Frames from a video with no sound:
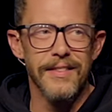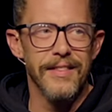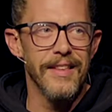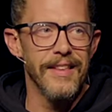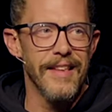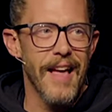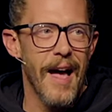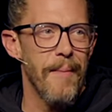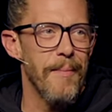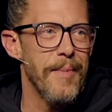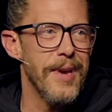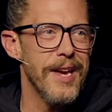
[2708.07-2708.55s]

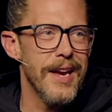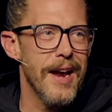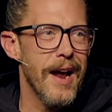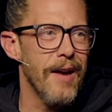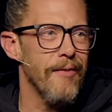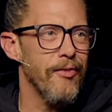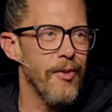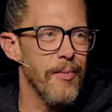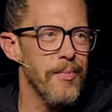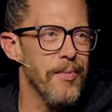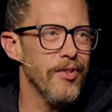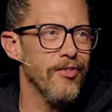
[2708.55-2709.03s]
Does that mean
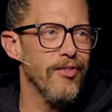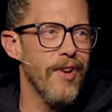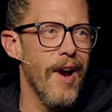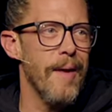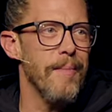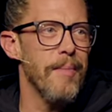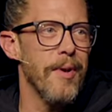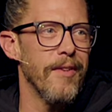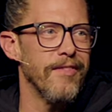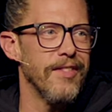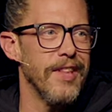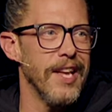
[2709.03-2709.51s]
I'm from the
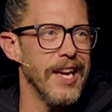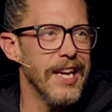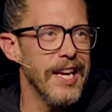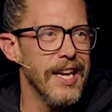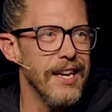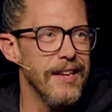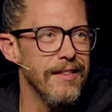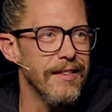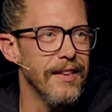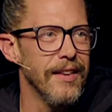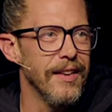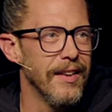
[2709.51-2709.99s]
tribe of
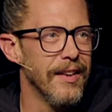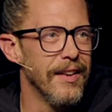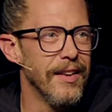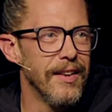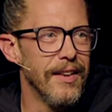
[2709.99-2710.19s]
Dickies?